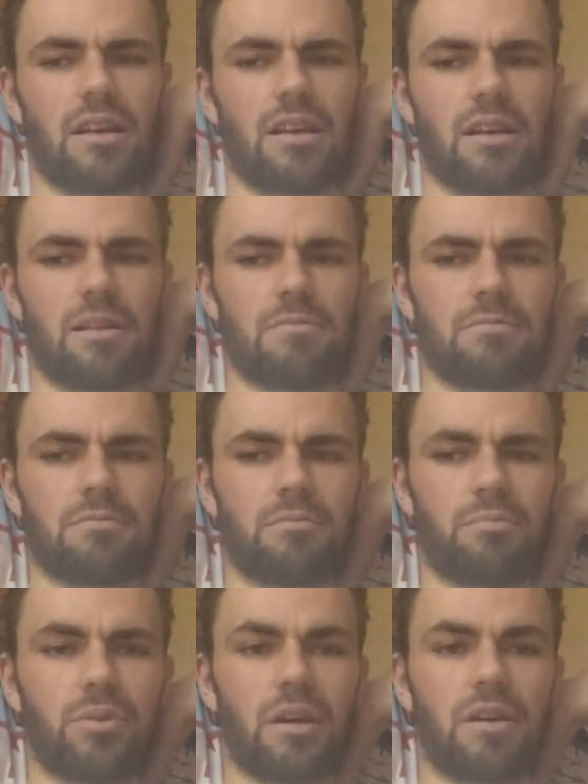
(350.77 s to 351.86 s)
Um,
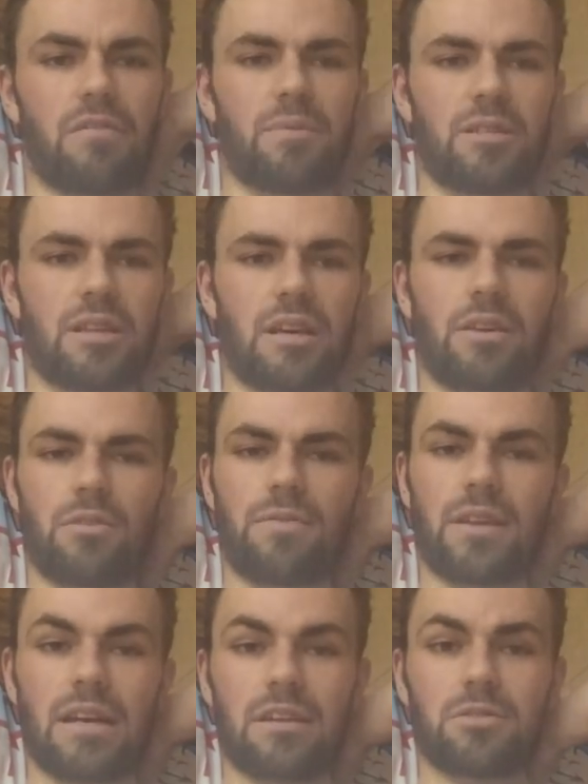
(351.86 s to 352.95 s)
but I've been taken off
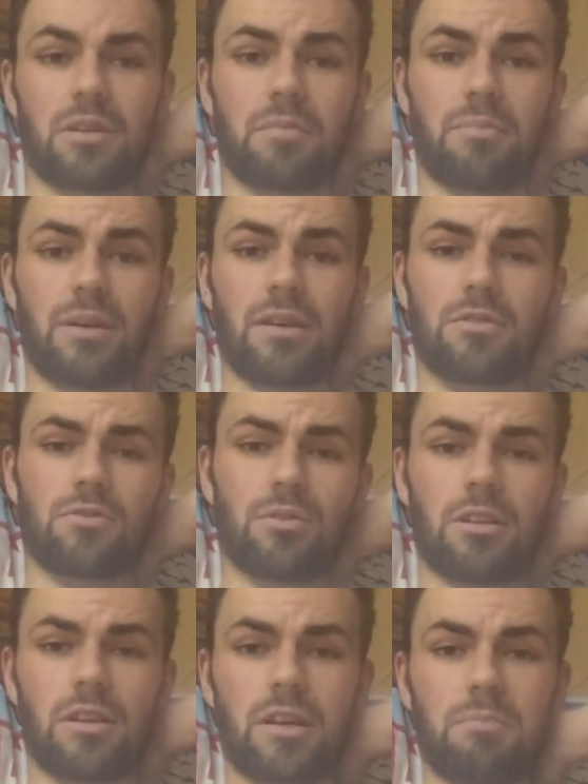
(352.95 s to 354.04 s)
that now, so I can pee in the
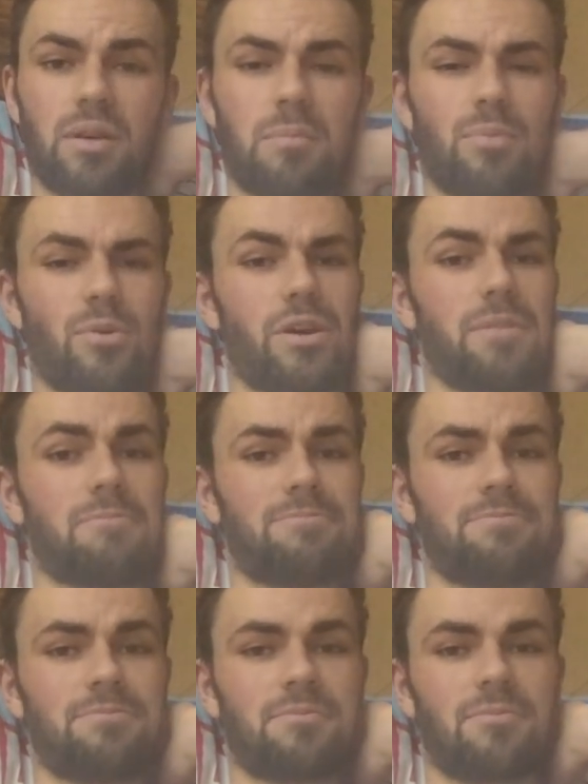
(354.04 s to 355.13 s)
toilet like a big boy,
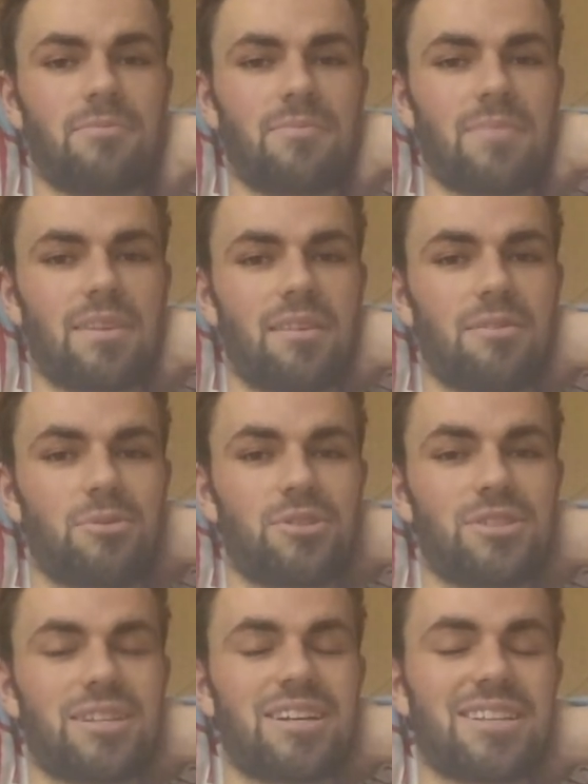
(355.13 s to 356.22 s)
which
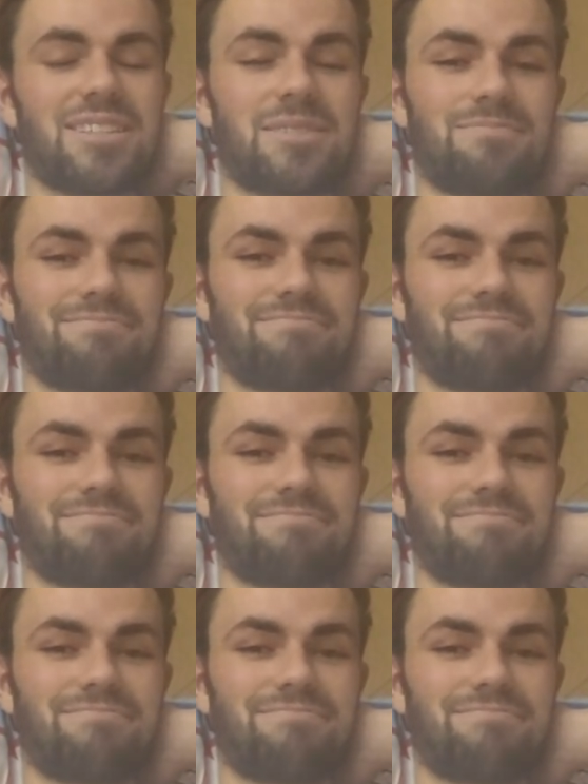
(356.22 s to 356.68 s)
is nice.